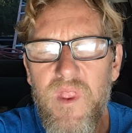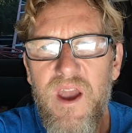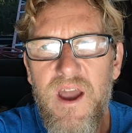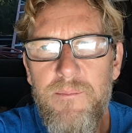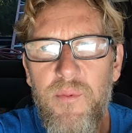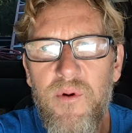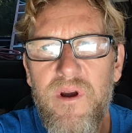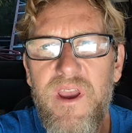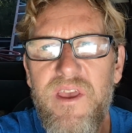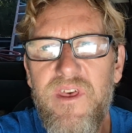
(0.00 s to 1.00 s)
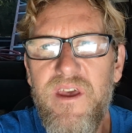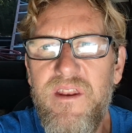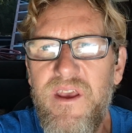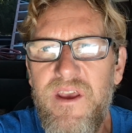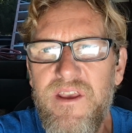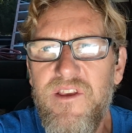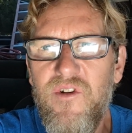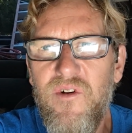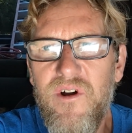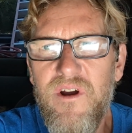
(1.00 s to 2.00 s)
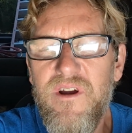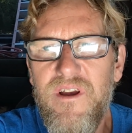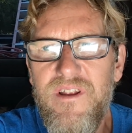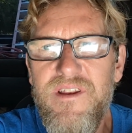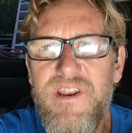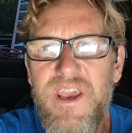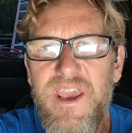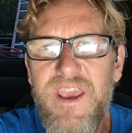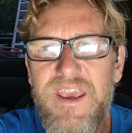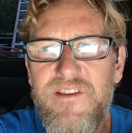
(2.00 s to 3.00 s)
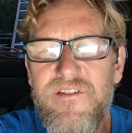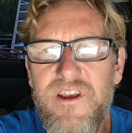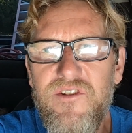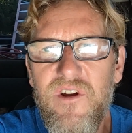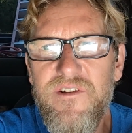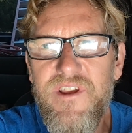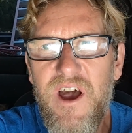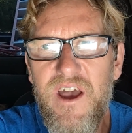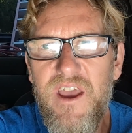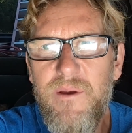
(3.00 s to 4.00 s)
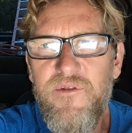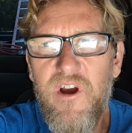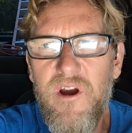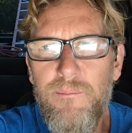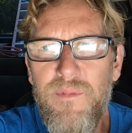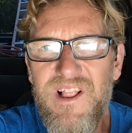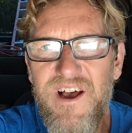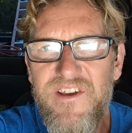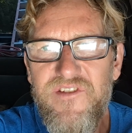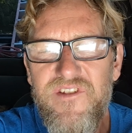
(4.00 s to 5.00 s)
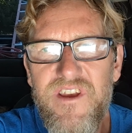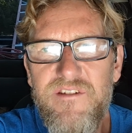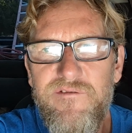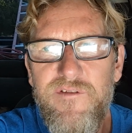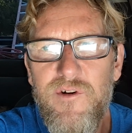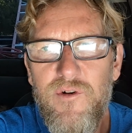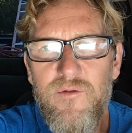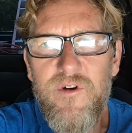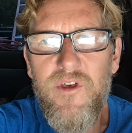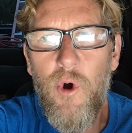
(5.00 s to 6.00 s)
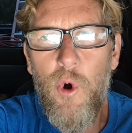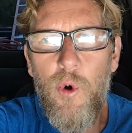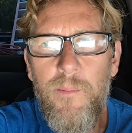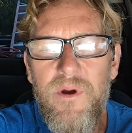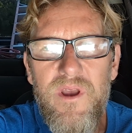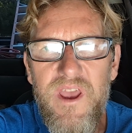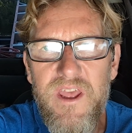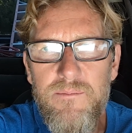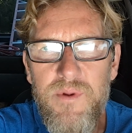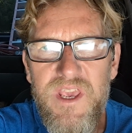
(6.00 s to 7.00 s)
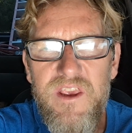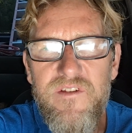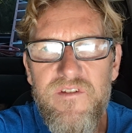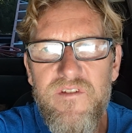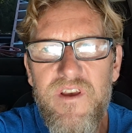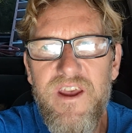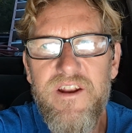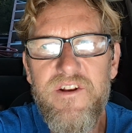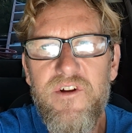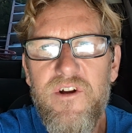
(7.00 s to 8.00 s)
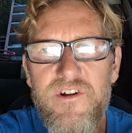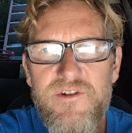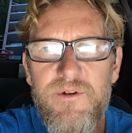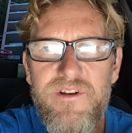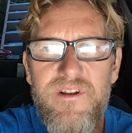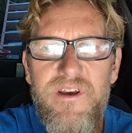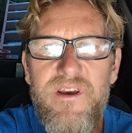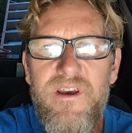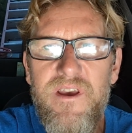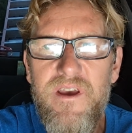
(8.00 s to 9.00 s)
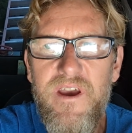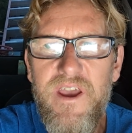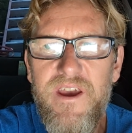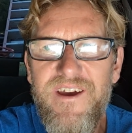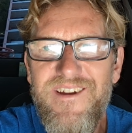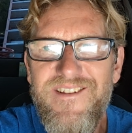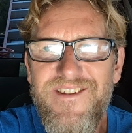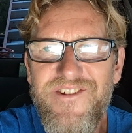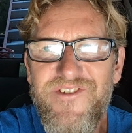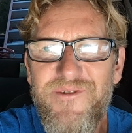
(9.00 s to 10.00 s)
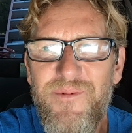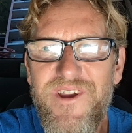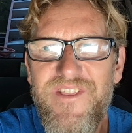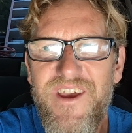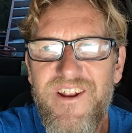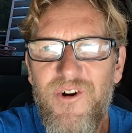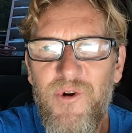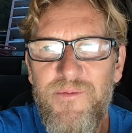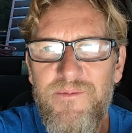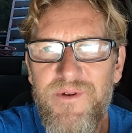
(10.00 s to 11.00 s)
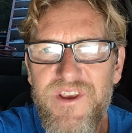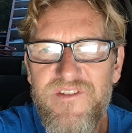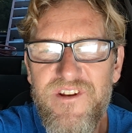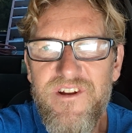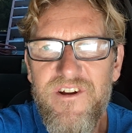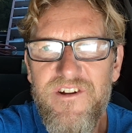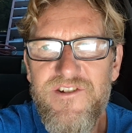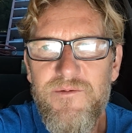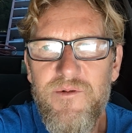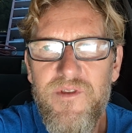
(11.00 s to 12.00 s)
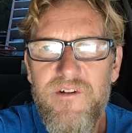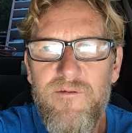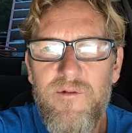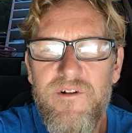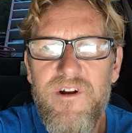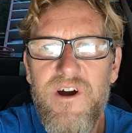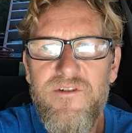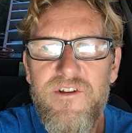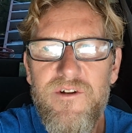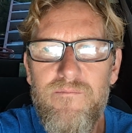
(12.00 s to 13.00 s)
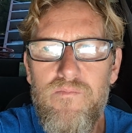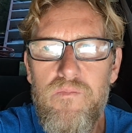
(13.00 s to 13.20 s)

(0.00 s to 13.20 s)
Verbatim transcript: I pray that your days and your times are blessed and filled with hope and peace and encouragement, and you spread that hope and peace and encouragement with everyone around you.